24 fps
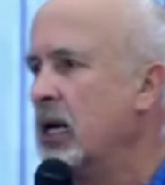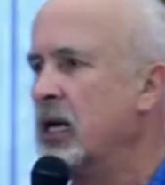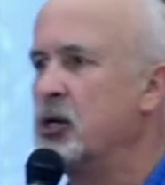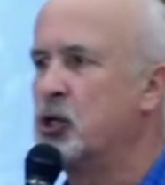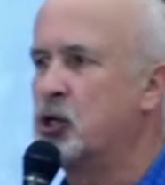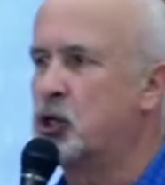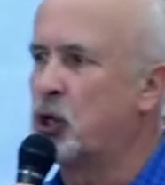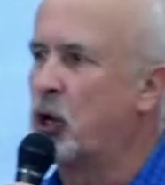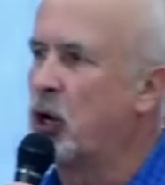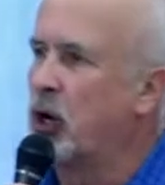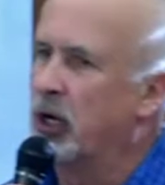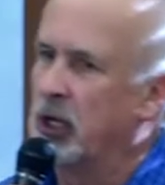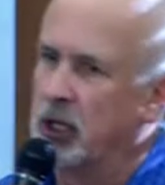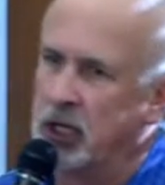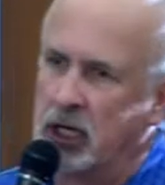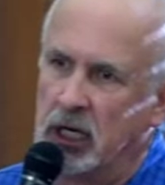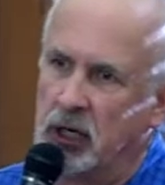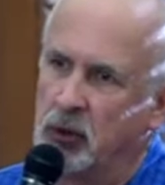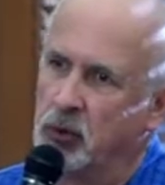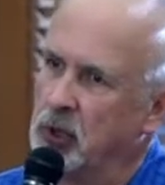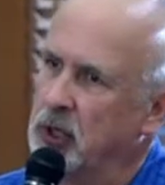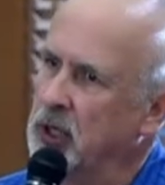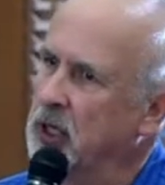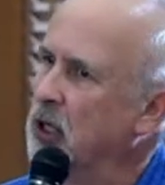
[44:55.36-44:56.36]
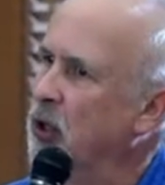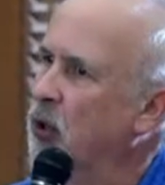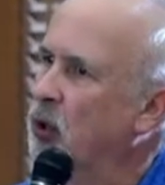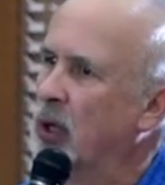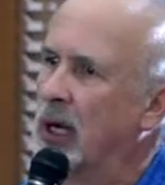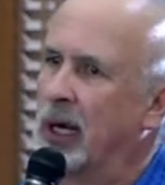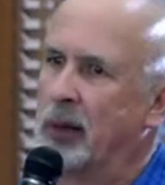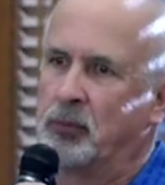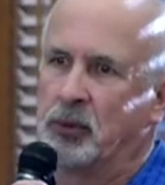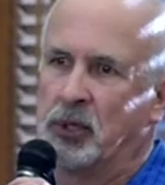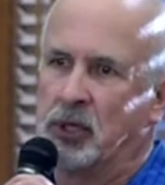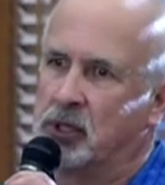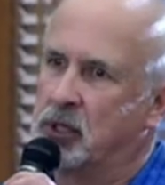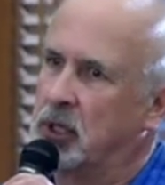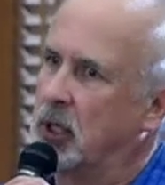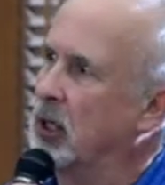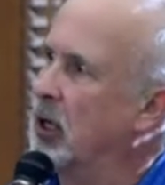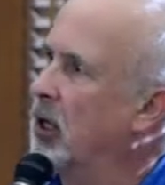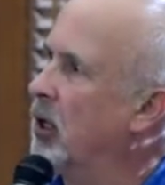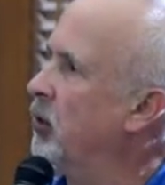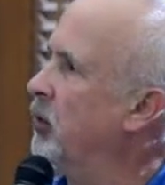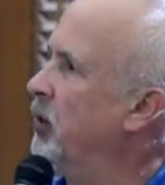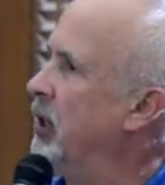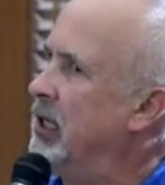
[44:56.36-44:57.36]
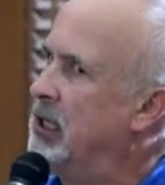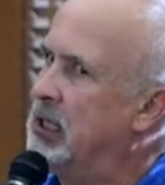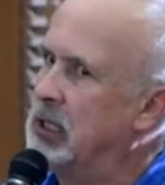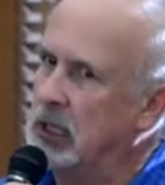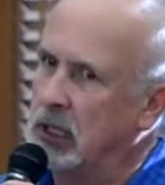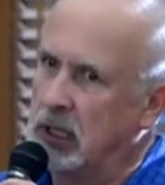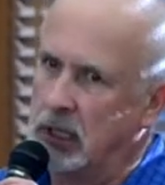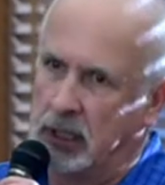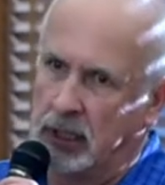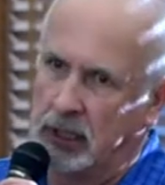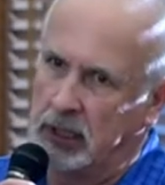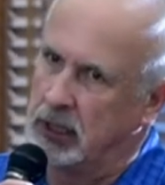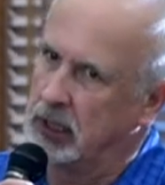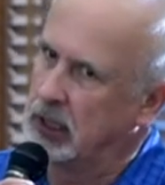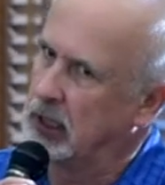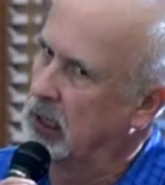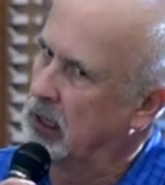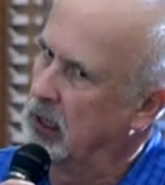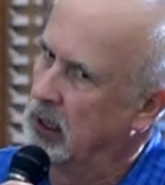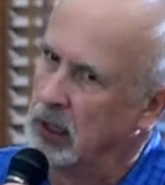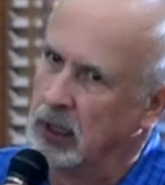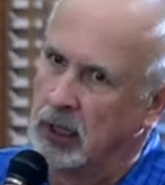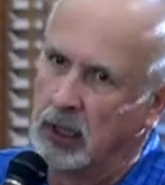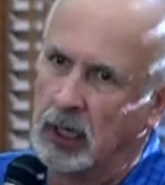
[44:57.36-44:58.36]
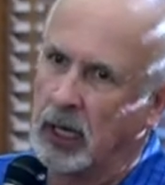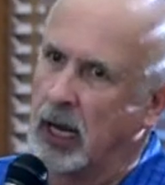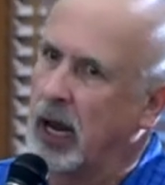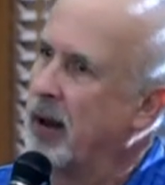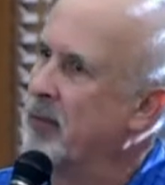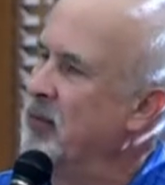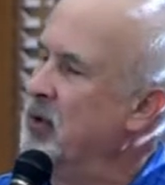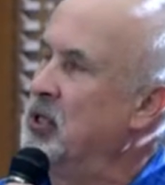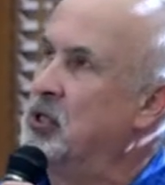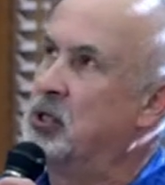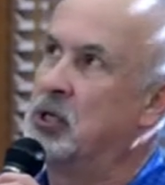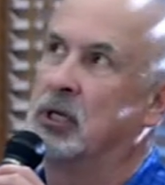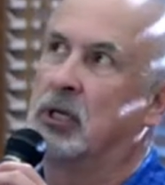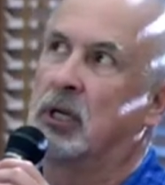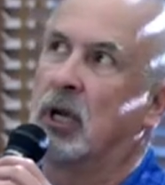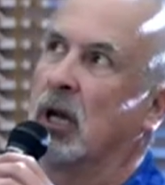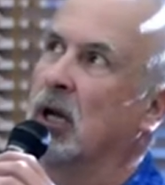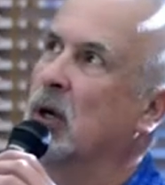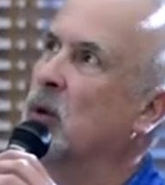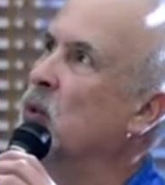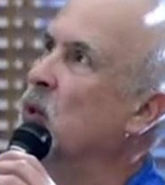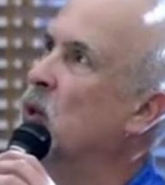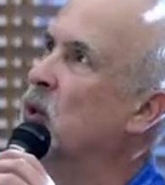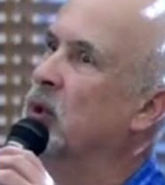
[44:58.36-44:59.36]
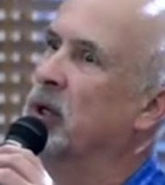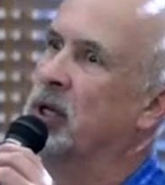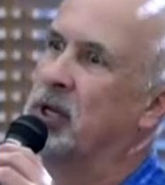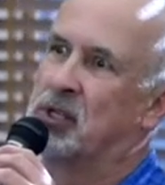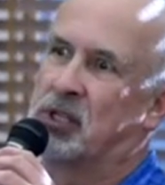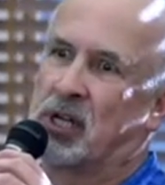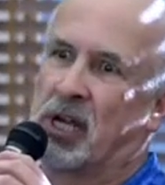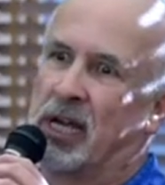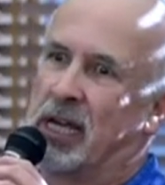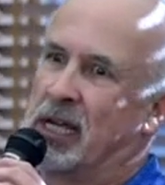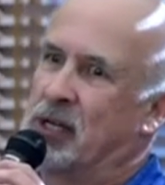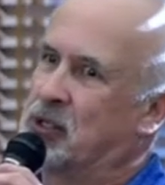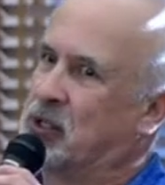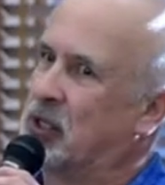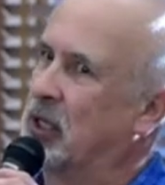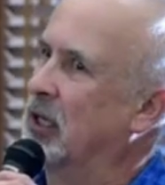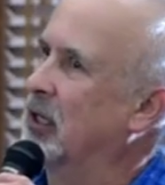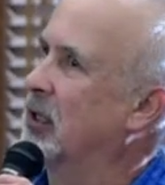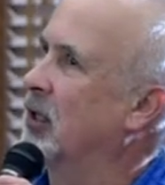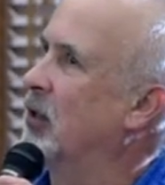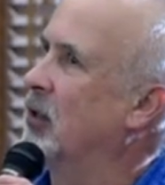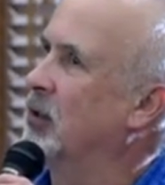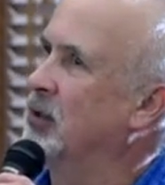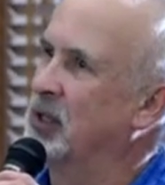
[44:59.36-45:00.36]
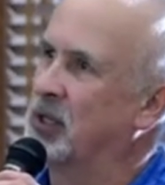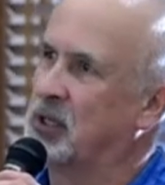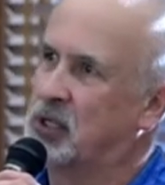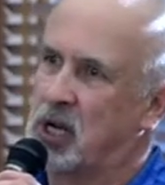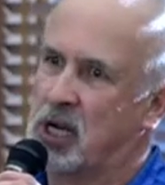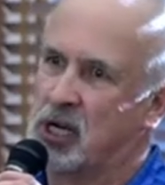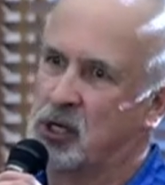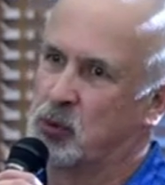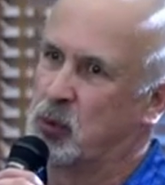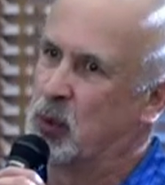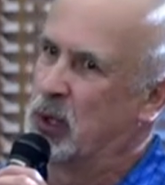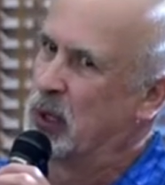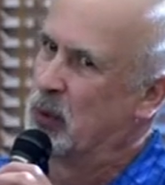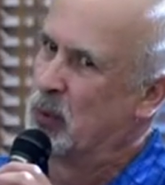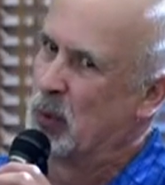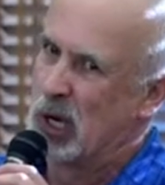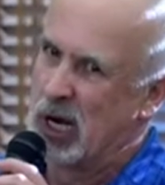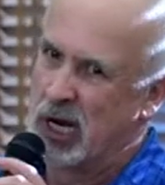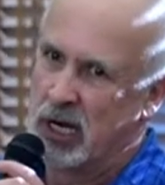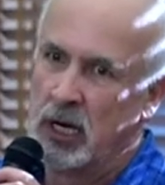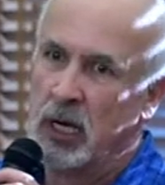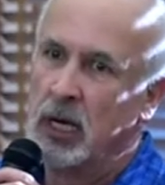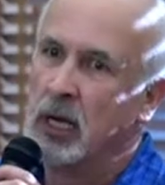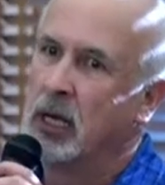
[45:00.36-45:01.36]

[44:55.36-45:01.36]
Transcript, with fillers: and Charlene would interrupt and say, oh, he did, he did. I mean, she'd kind of roll his eyes like, oh, this husband of mine,